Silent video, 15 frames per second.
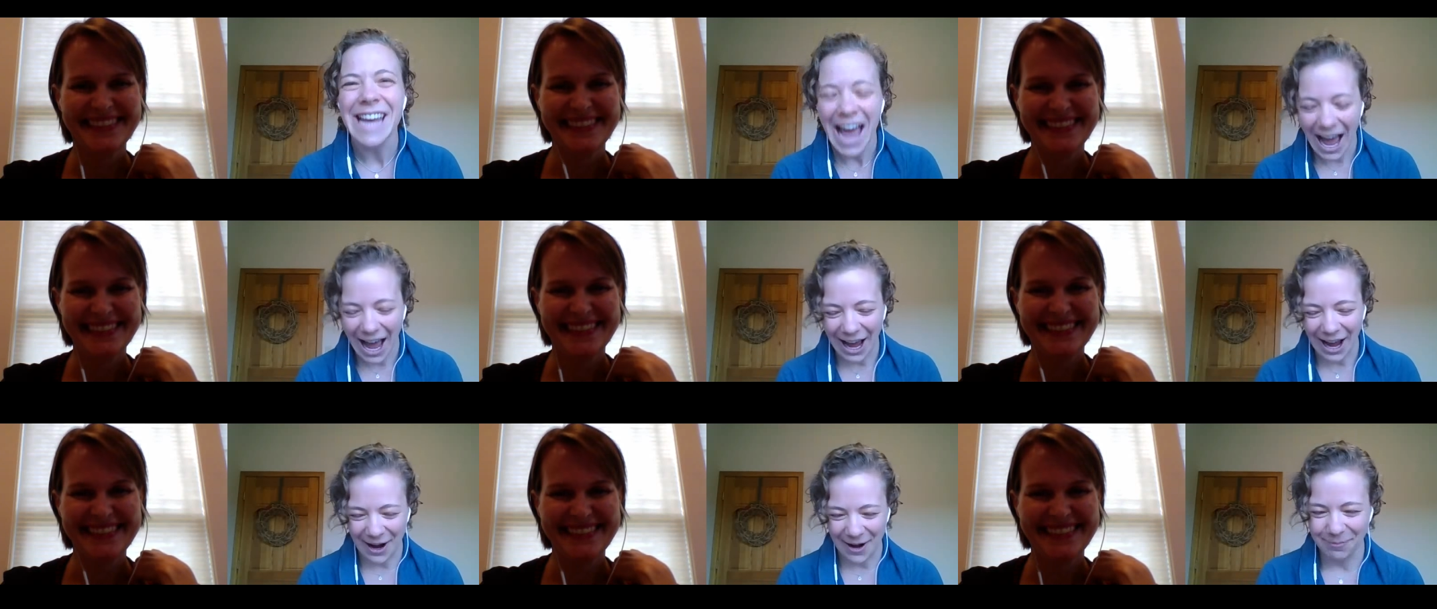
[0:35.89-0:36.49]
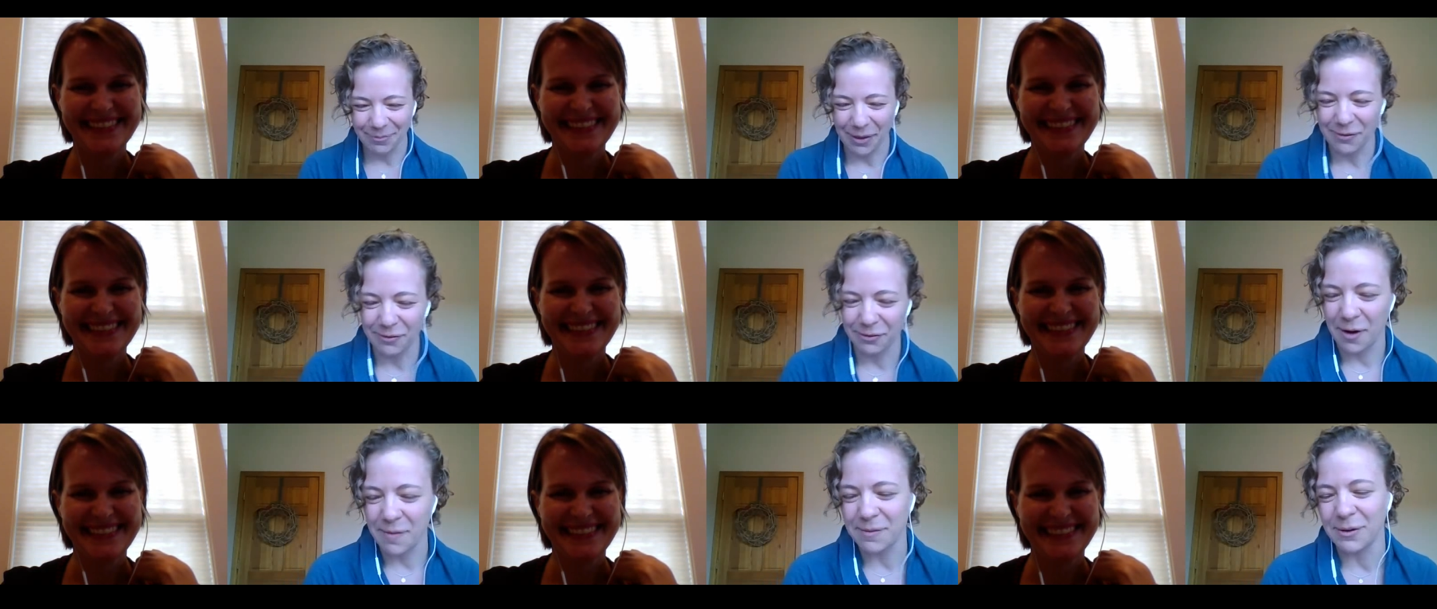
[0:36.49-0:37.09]
Speaker 1: Um,
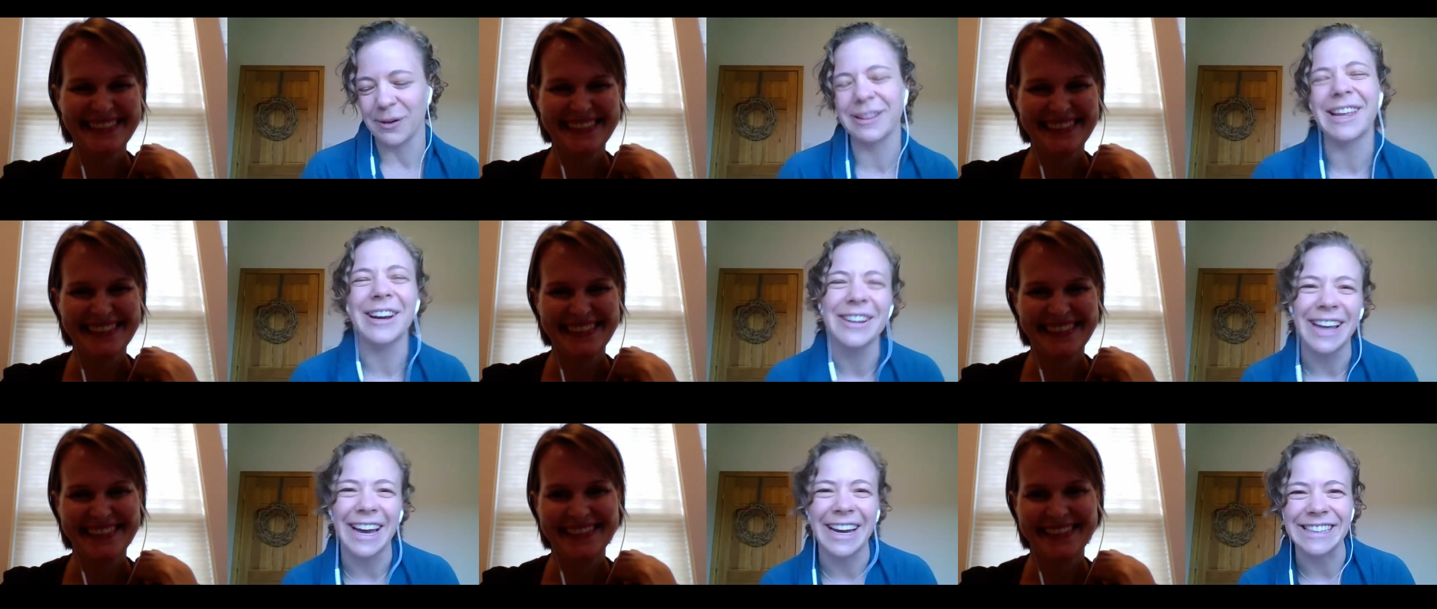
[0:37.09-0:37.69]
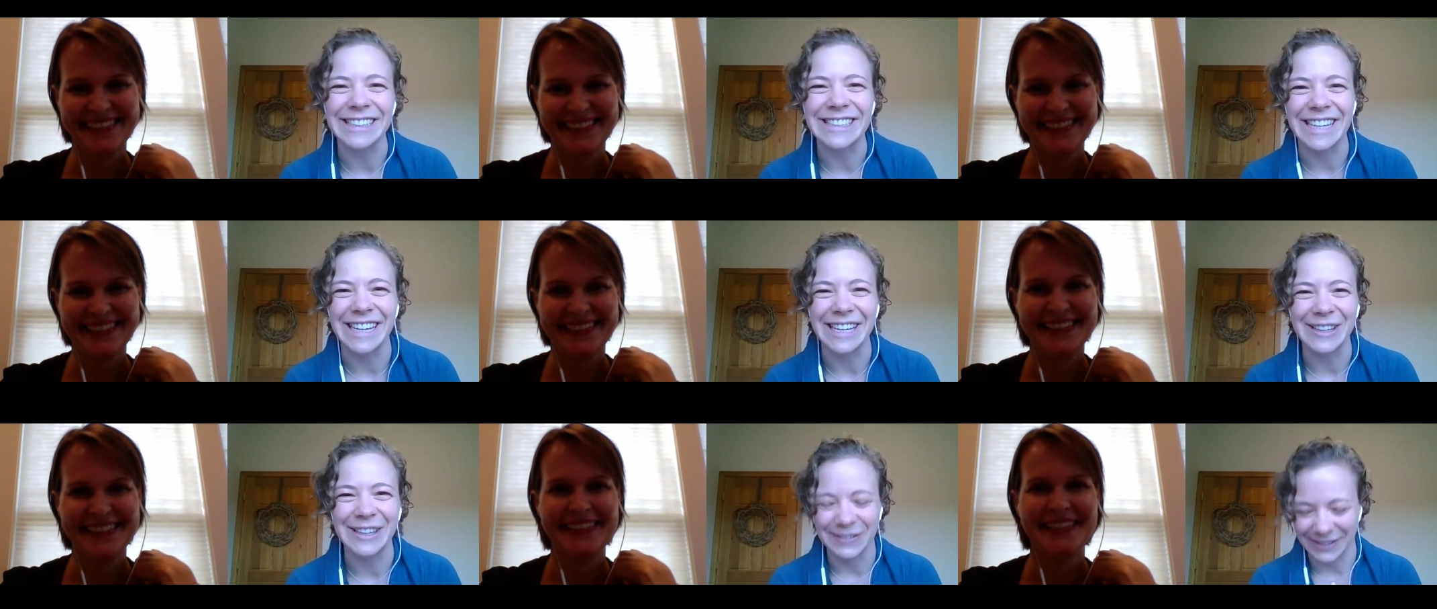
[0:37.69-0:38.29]
from North Carolina State
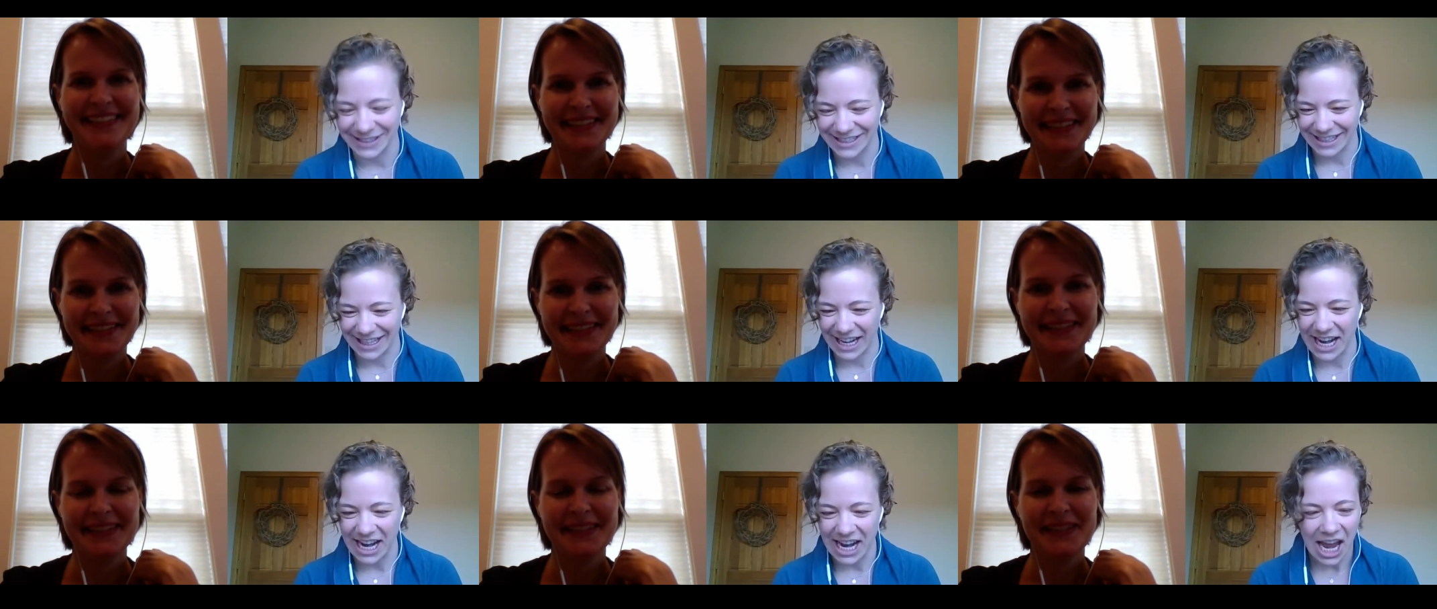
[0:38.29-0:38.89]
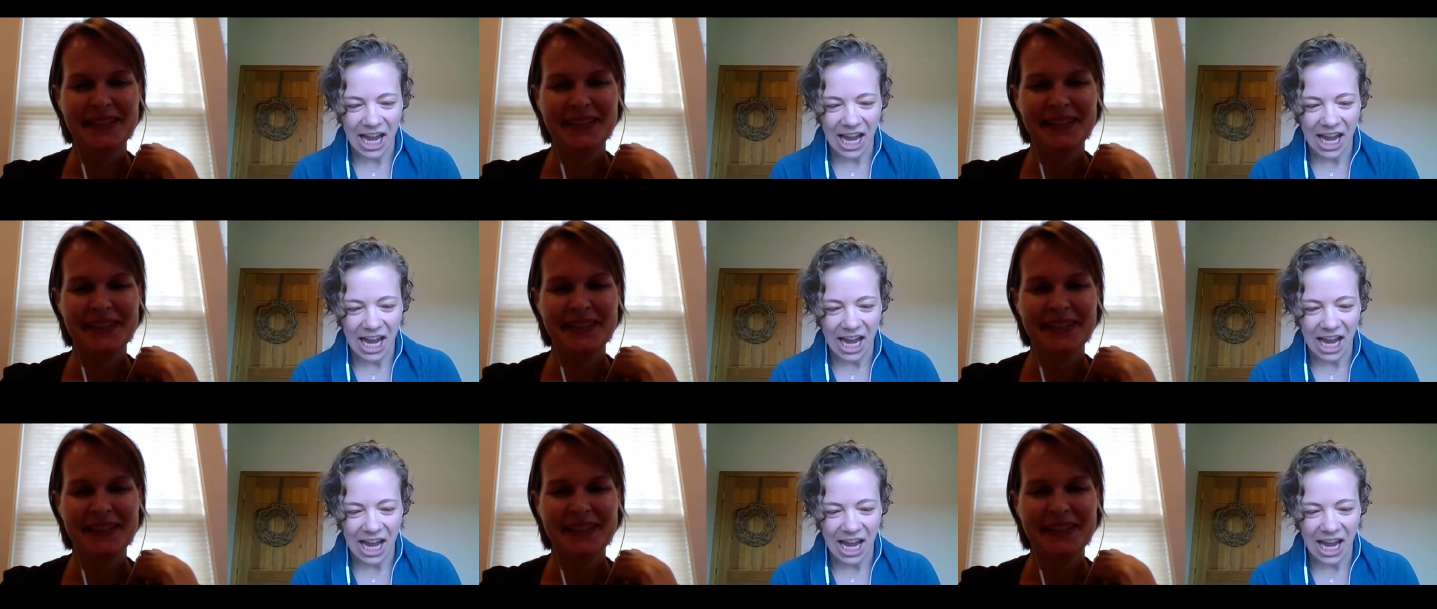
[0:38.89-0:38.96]
University.